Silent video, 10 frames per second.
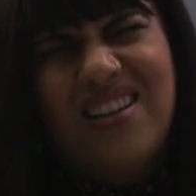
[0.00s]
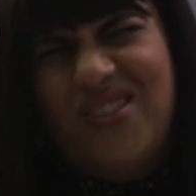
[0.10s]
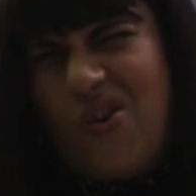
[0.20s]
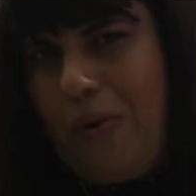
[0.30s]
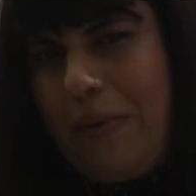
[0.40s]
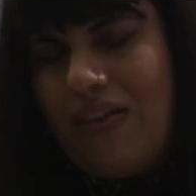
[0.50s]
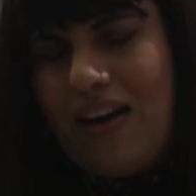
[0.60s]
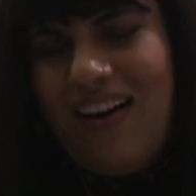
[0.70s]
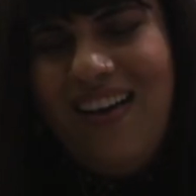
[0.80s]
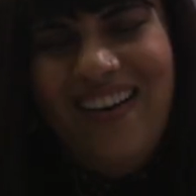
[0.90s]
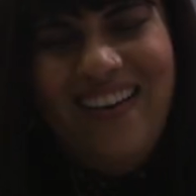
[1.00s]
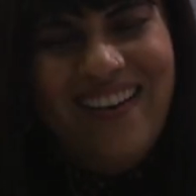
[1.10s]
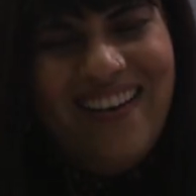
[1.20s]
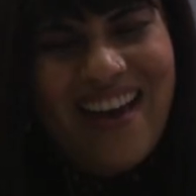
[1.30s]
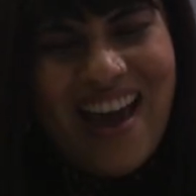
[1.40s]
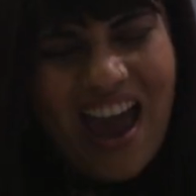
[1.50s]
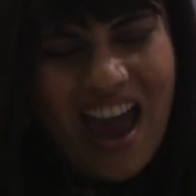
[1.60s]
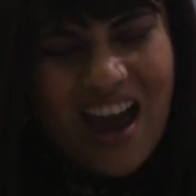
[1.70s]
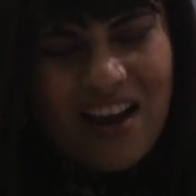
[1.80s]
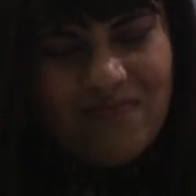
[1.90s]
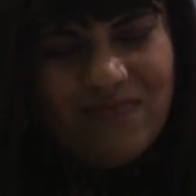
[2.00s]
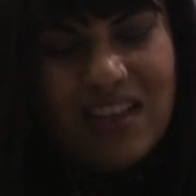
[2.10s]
Sorry about that.